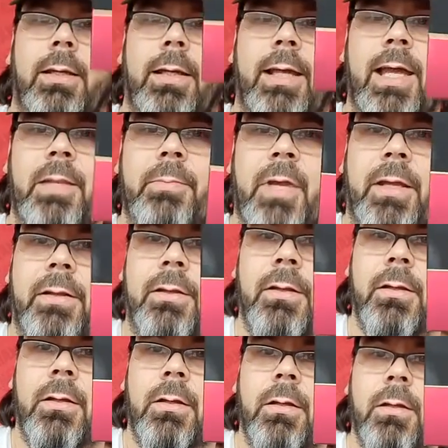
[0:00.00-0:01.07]
Ant-Man.
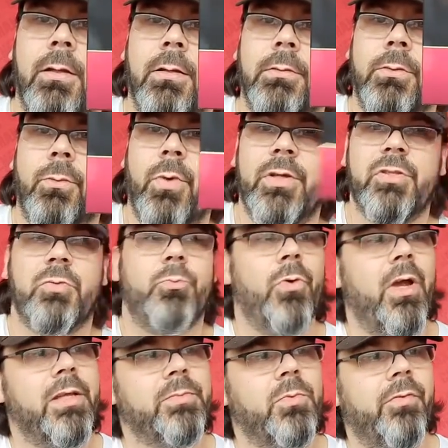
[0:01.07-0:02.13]
Quite a
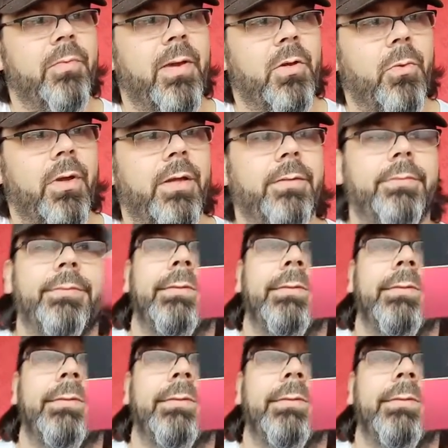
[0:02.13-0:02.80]
surprise movie, by the way.